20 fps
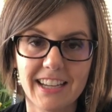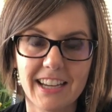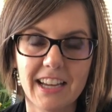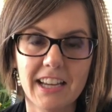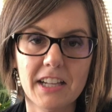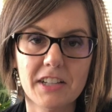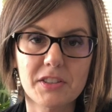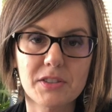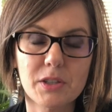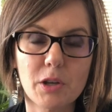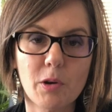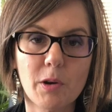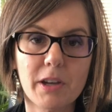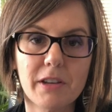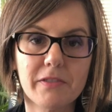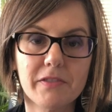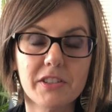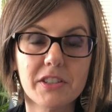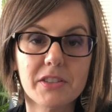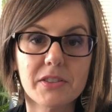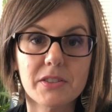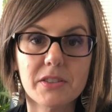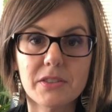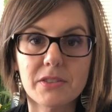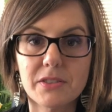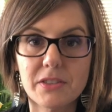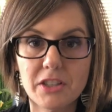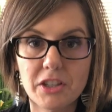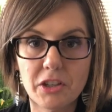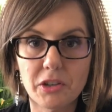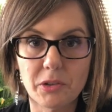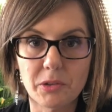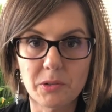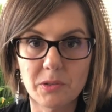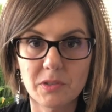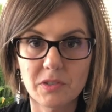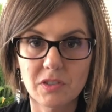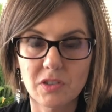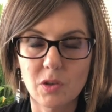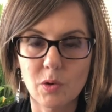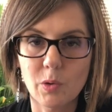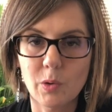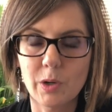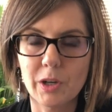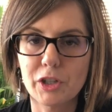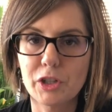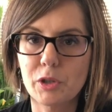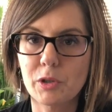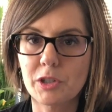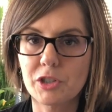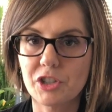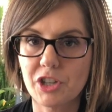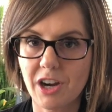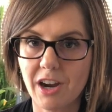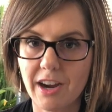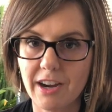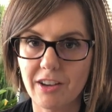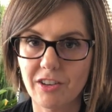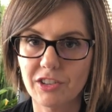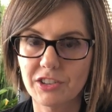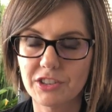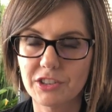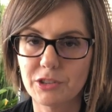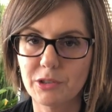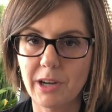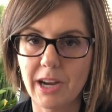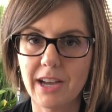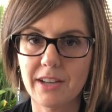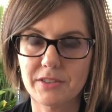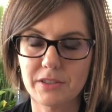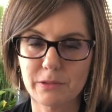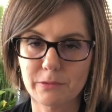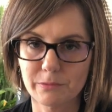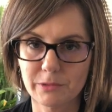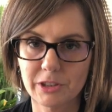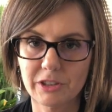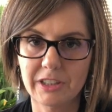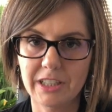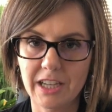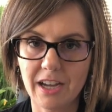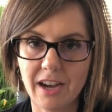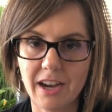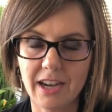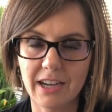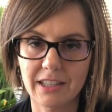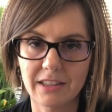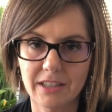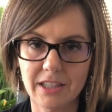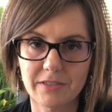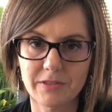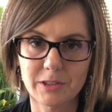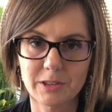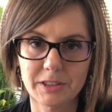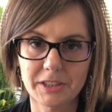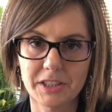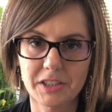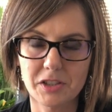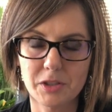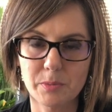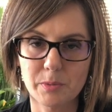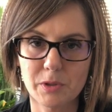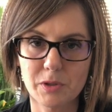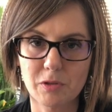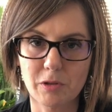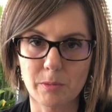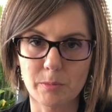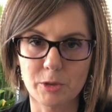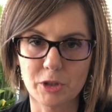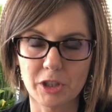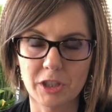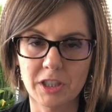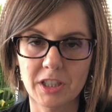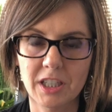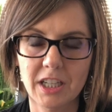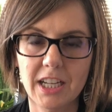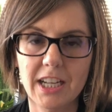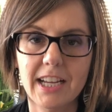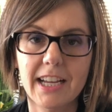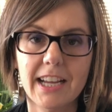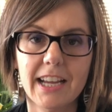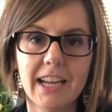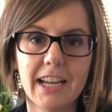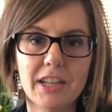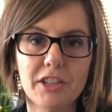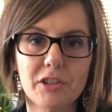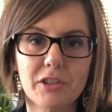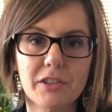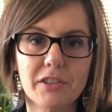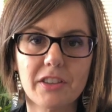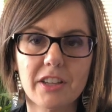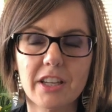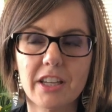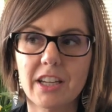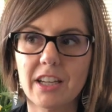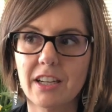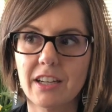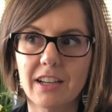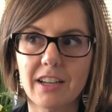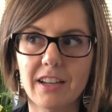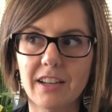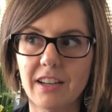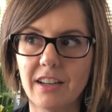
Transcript: And so if this is you, or your child who has a really high level lens prescription and you're thinking,